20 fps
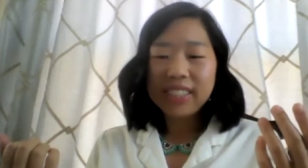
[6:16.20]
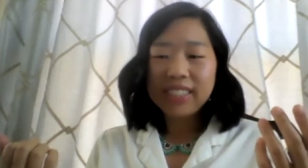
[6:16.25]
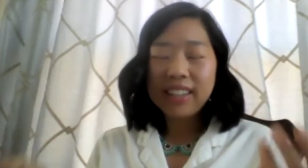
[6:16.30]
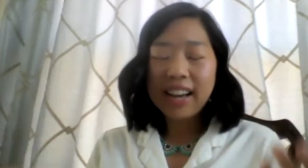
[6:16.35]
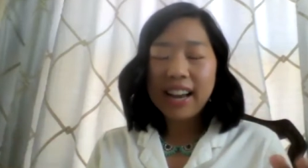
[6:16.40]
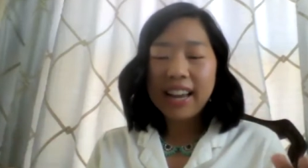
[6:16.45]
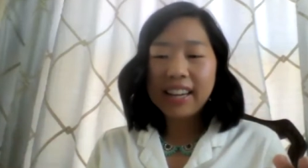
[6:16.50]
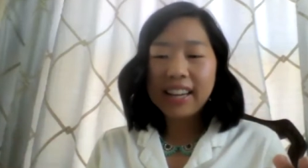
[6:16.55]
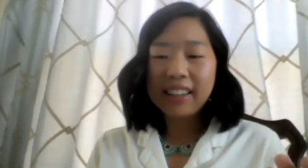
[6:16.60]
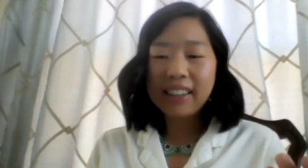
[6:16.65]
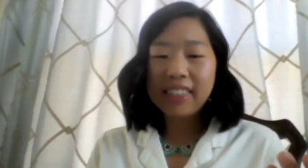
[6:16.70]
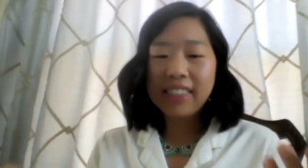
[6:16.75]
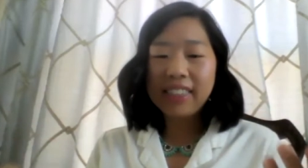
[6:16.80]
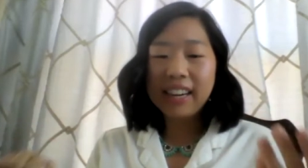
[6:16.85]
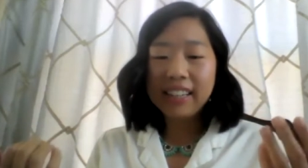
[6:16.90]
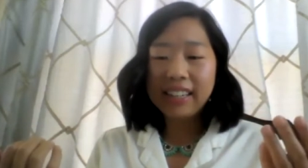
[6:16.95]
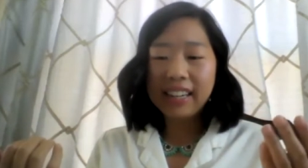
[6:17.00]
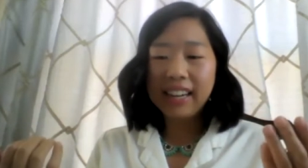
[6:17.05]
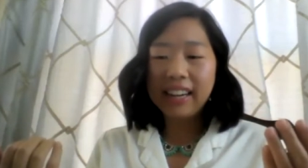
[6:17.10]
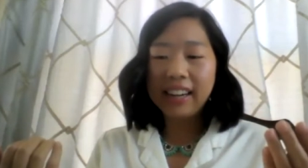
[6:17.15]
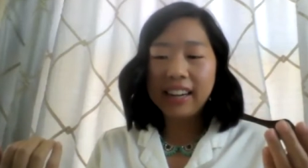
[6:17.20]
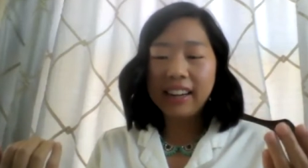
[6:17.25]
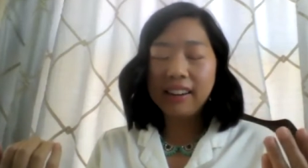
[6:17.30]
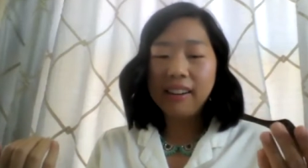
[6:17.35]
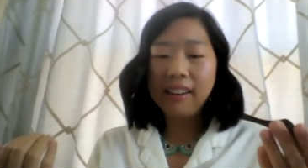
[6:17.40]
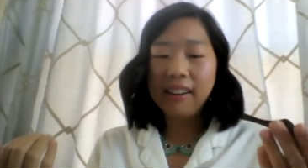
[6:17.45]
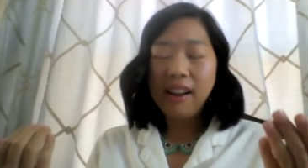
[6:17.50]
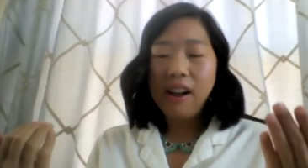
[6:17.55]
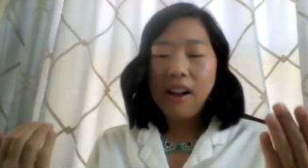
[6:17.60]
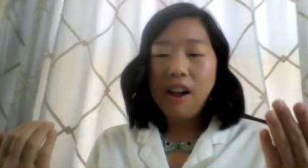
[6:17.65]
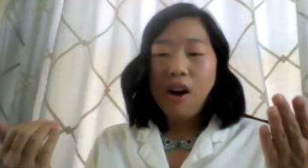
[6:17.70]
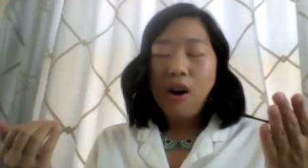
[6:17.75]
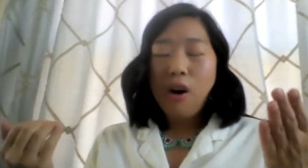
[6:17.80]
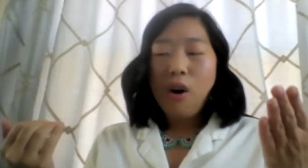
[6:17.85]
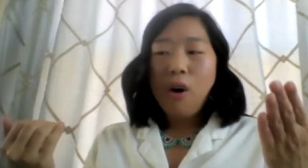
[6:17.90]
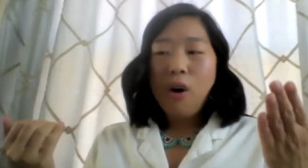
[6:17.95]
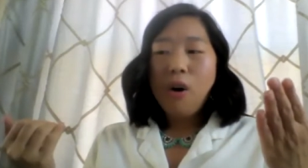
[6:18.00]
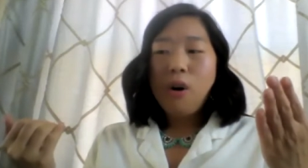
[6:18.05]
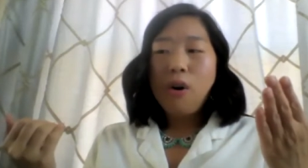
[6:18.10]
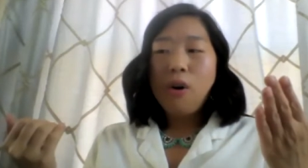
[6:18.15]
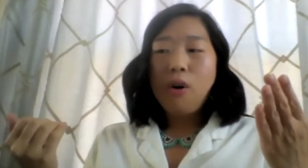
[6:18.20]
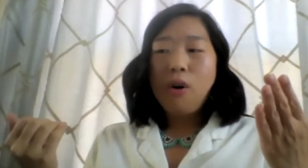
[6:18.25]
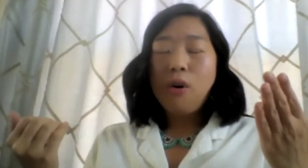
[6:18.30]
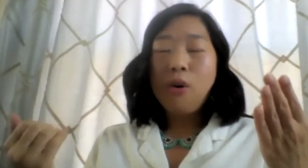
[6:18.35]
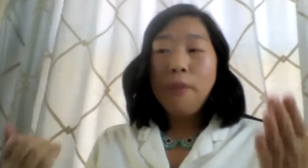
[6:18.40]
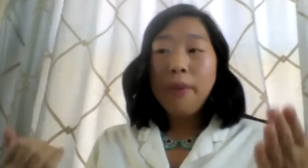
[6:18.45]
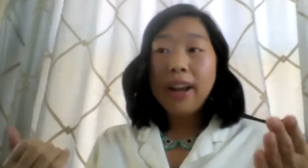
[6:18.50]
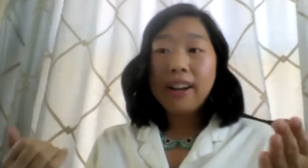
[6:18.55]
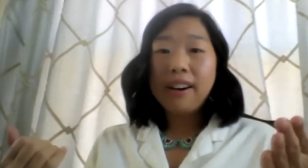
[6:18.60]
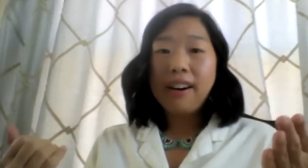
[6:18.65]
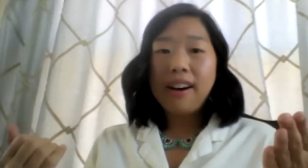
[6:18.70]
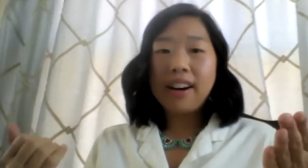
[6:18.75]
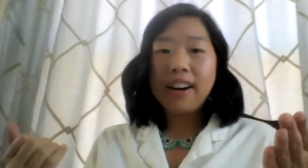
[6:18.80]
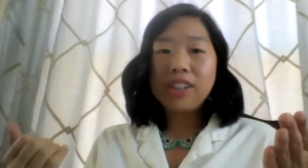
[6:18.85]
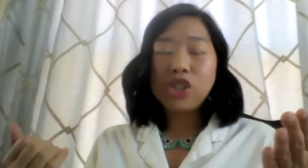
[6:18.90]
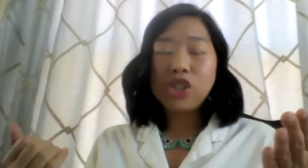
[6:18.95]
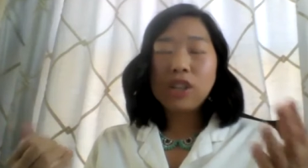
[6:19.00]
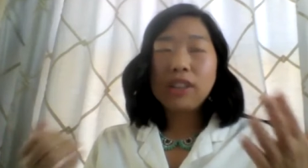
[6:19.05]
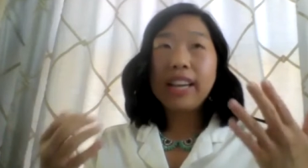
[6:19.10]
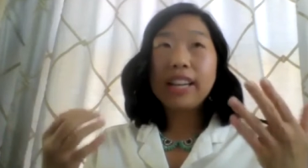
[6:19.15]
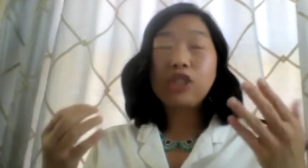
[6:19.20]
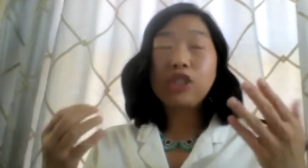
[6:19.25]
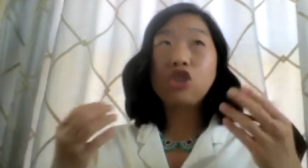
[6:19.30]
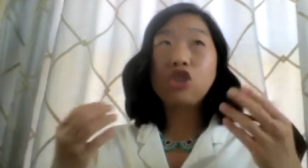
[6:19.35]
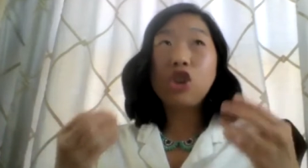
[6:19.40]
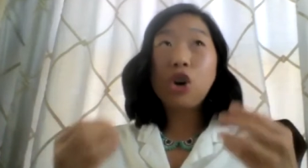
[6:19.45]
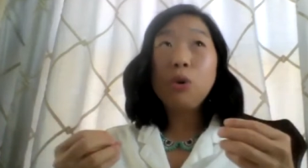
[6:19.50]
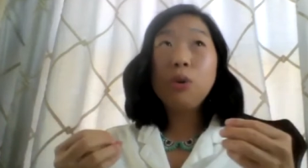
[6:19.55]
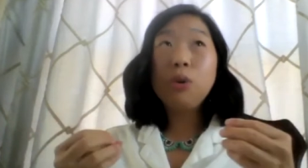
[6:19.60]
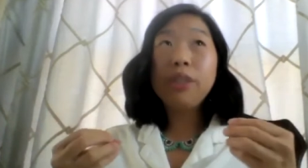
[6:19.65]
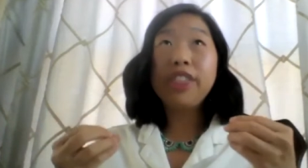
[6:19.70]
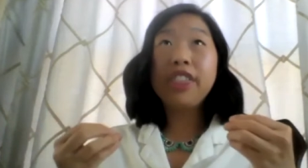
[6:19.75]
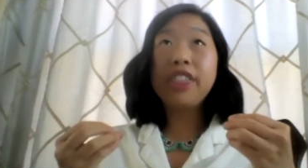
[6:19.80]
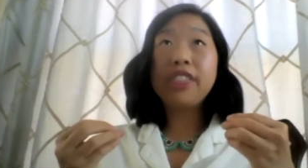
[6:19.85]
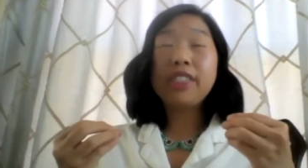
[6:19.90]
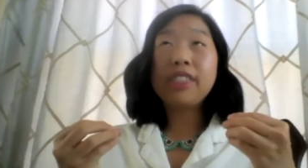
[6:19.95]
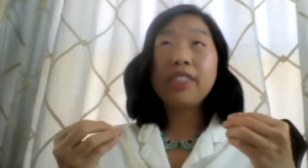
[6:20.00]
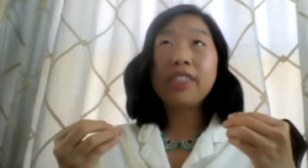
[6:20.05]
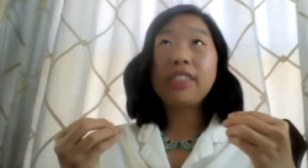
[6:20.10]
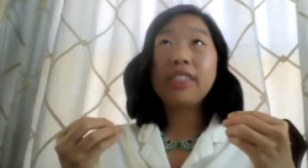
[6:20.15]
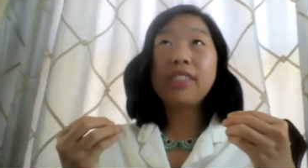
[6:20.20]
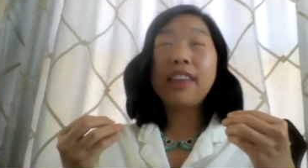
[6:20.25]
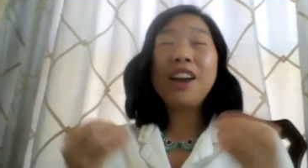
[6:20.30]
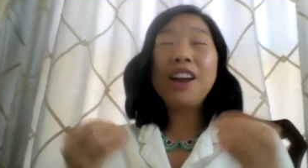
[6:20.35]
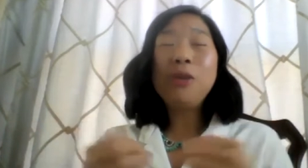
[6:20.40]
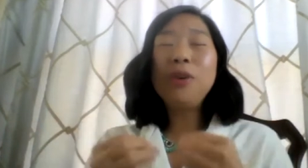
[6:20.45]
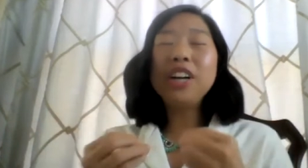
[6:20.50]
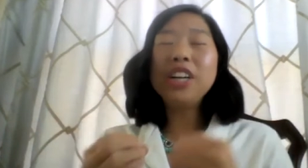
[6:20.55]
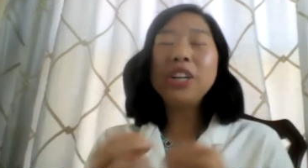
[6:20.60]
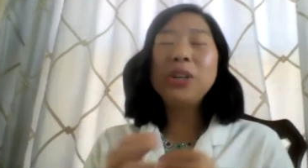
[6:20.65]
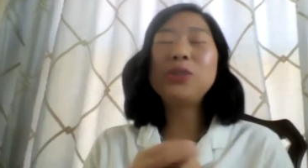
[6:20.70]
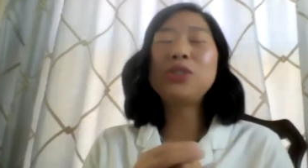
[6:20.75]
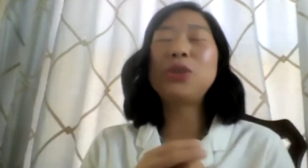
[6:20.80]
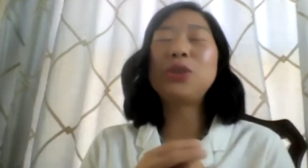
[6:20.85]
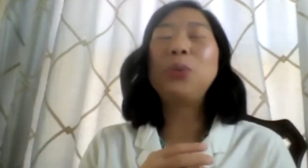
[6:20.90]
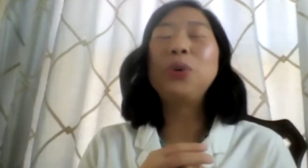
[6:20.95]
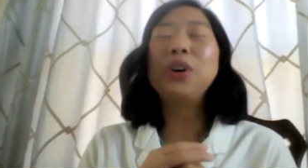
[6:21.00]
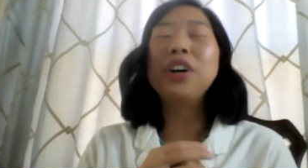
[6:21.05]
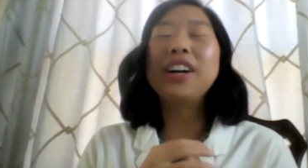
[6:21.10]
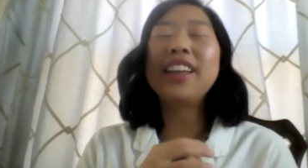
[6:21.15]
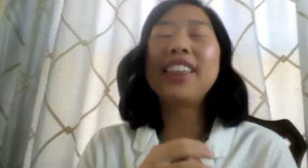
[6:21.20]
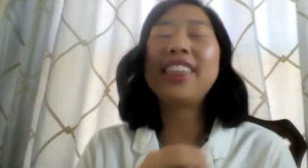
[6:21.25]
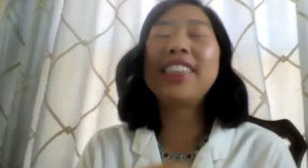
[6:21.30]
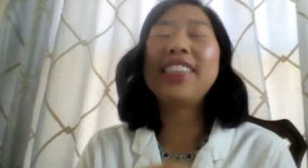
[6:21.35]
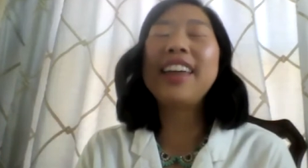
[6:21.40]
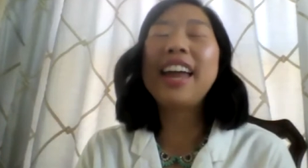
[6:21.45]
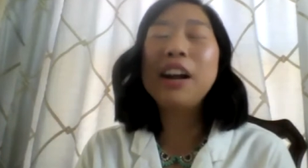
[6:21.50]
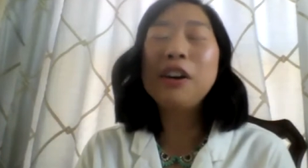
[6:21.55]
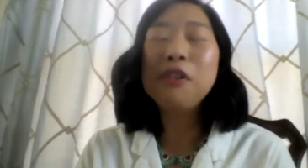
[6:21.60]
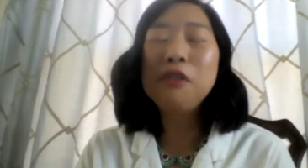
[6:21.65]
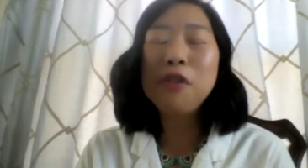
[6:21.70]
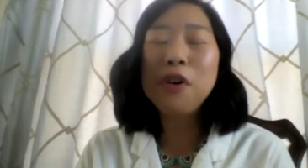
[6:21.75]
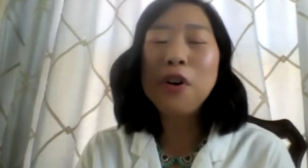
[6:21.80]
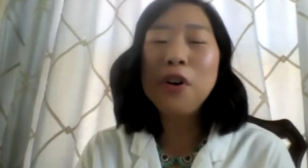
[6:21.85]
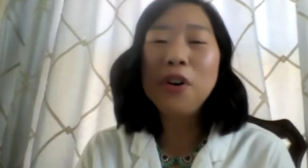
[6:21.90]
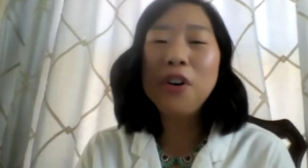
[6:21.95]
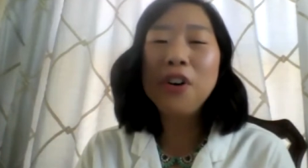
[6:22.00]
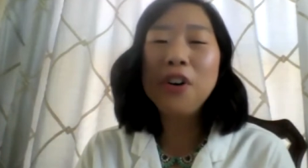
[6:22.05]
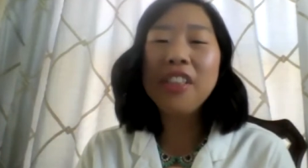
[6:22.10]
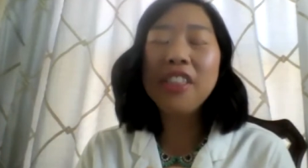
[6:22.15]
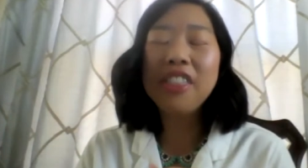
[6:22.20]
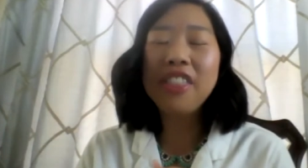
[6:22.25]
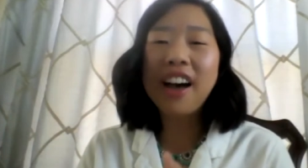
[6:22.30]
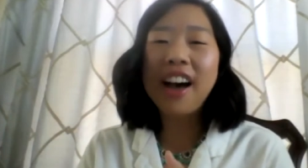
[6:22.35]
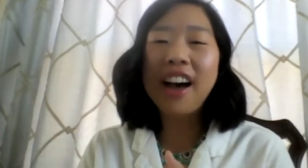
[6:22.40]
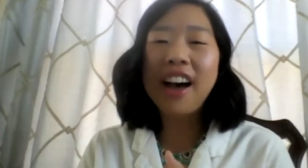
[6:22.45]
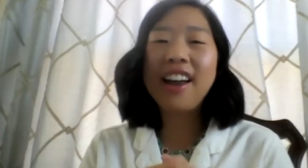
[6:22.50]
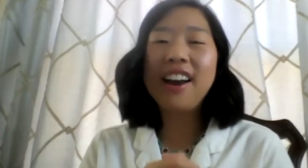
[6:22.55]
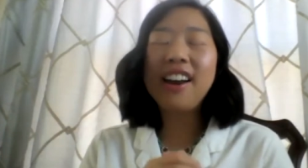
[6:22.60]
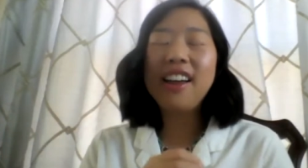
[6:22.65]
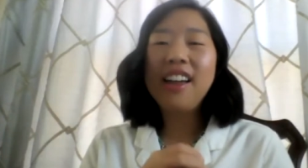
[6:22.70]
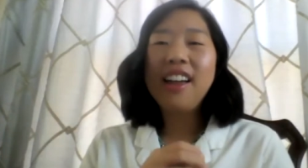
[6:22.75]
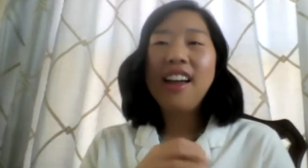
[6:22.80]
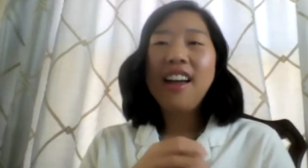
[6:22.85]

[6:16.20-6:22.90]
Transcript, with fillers: like thinking, oh my gosh, like so, th- I don't want to use the word thankful that